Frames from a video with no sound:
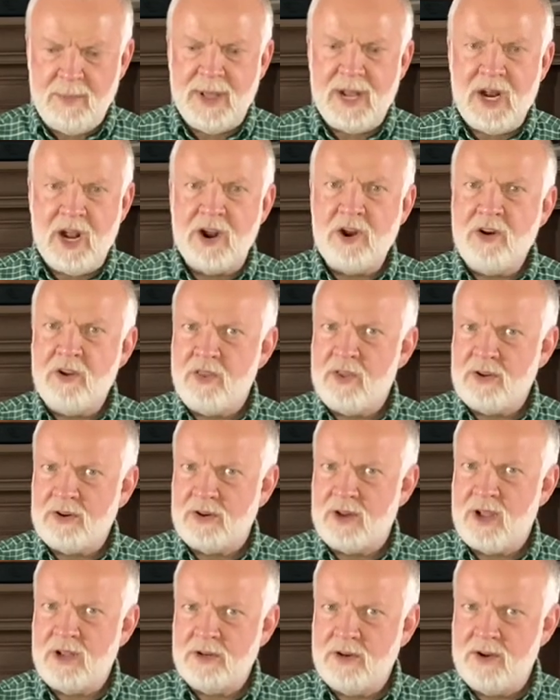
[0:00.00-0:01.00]
under the
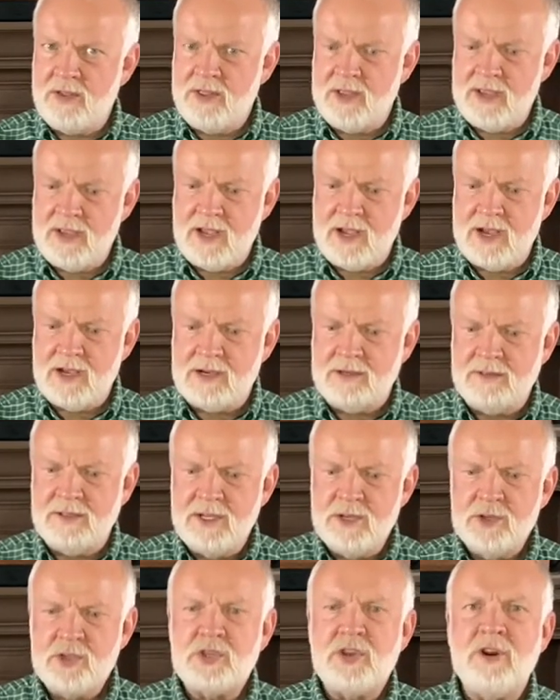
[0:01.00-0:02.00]
under the uh,
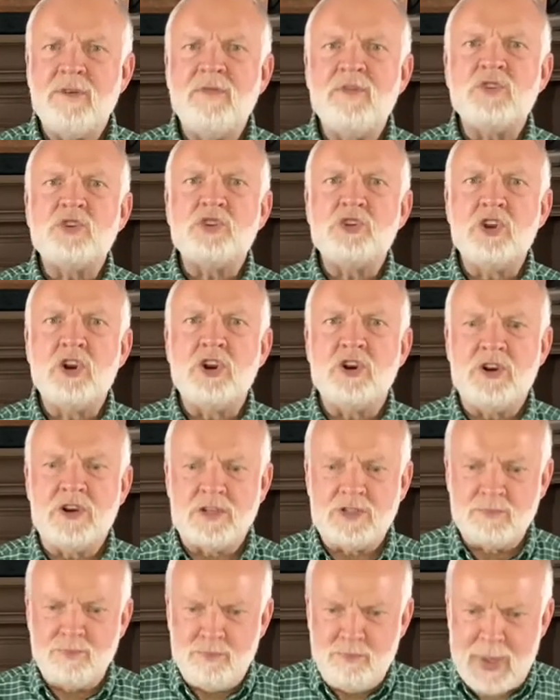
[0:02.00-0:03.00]
surface dirt, it's
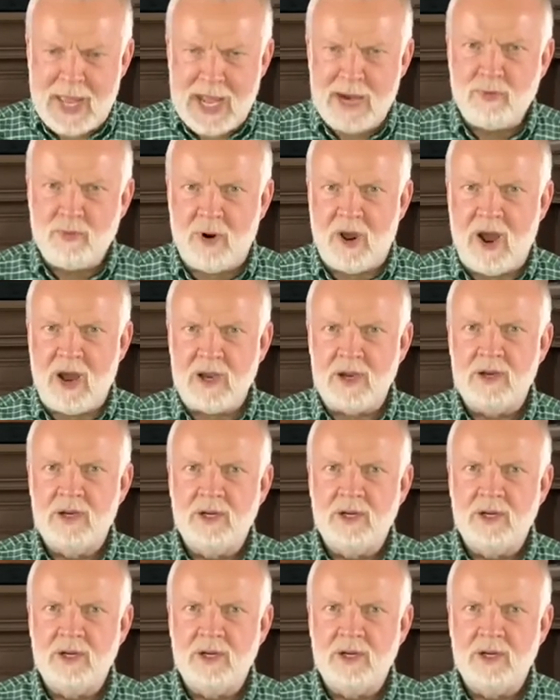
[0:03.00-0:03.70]
bedrock.